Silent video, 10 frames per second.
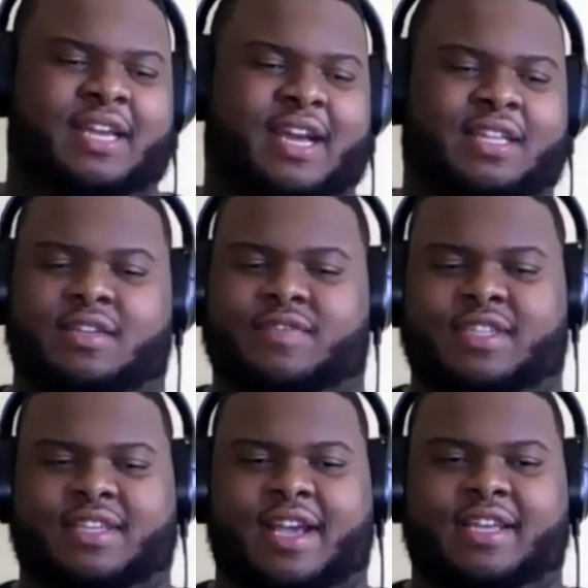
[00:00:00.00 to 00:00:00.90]
I love this
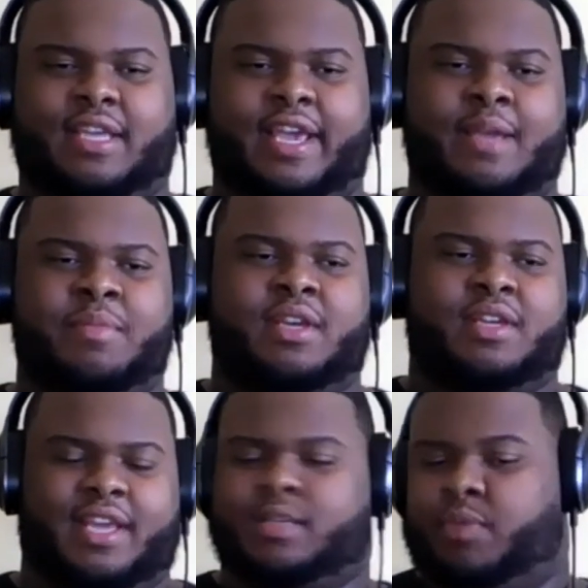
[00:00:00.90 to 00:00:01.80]
guy's game.
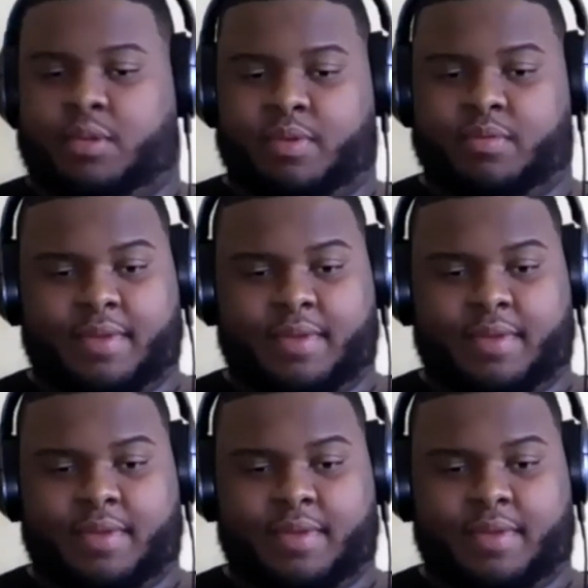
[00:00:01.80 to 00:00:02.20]
Yes, many people may